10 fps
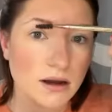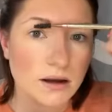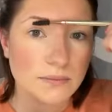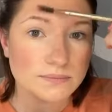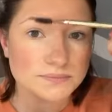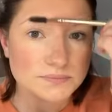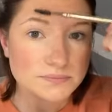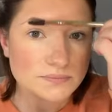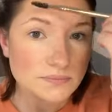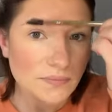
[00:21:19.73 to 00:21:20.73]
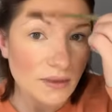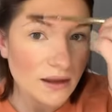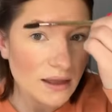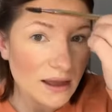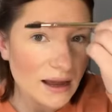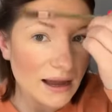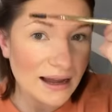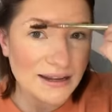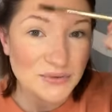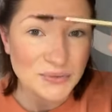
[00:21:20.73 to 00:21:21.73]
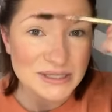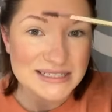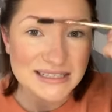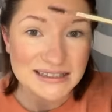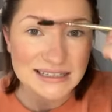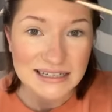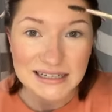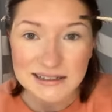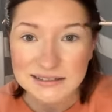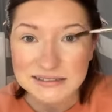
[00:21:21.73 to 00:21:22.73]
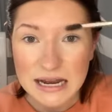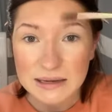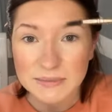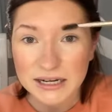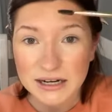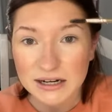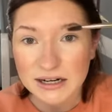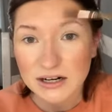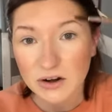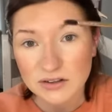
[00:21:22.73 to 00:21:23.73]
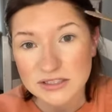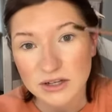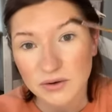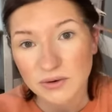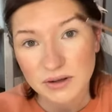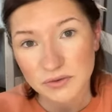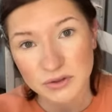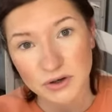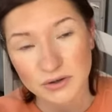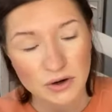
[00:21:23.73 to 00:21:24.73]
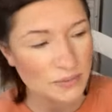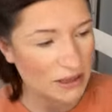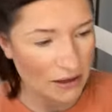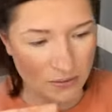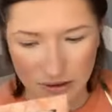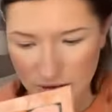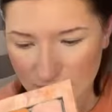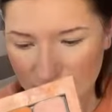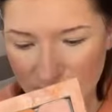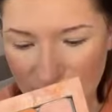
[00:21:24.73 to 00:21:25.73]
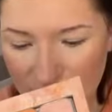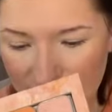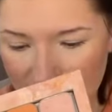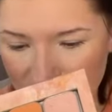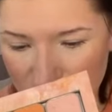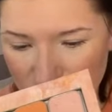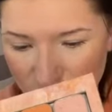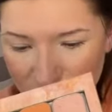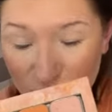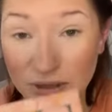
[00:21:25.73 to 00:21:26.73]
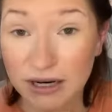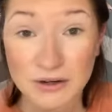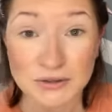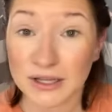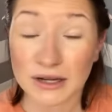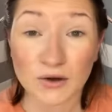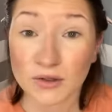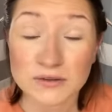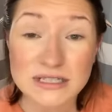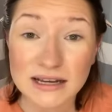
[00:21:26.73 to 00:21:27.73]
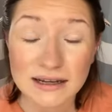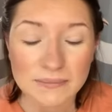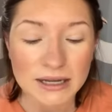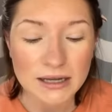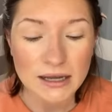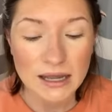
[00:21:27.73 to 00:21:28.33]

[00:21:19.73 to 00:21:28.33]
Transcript: Um, I recently dyed my hair. Also, if you don't know me that well, I do my own hair like all the time.